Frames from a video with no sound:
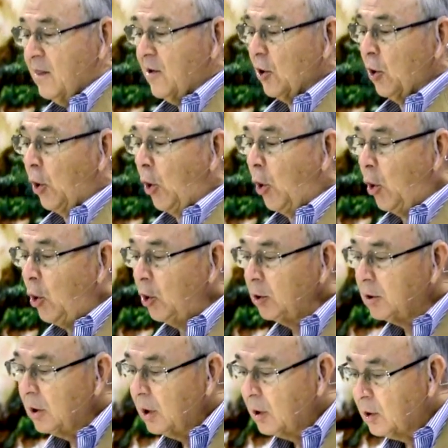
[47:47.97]
Their
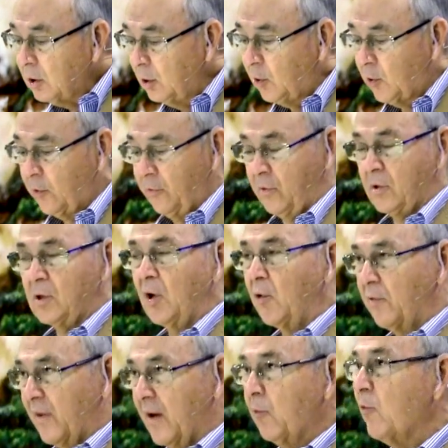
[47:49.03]
old
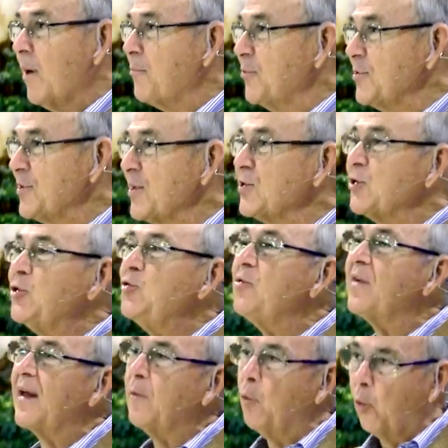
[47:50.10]
clothing represents
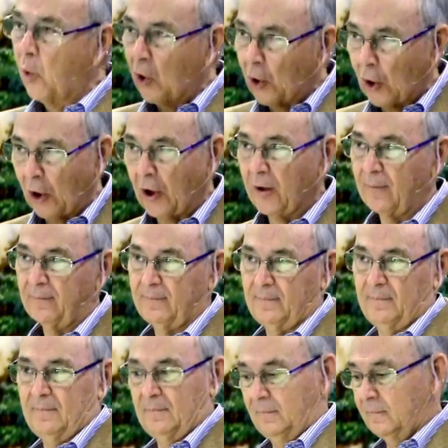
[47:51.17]
who they were
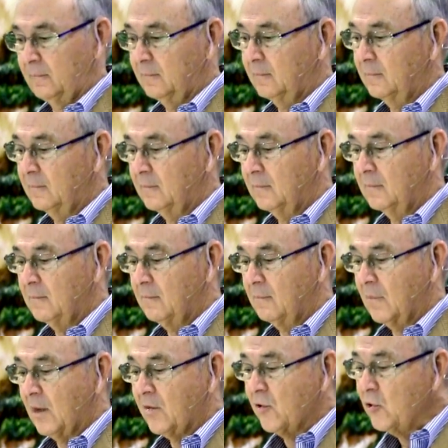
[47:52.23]

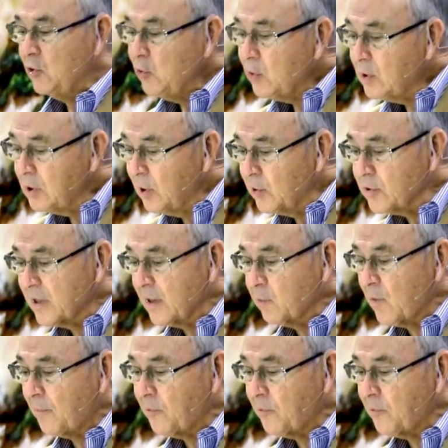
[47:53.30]
their new clothing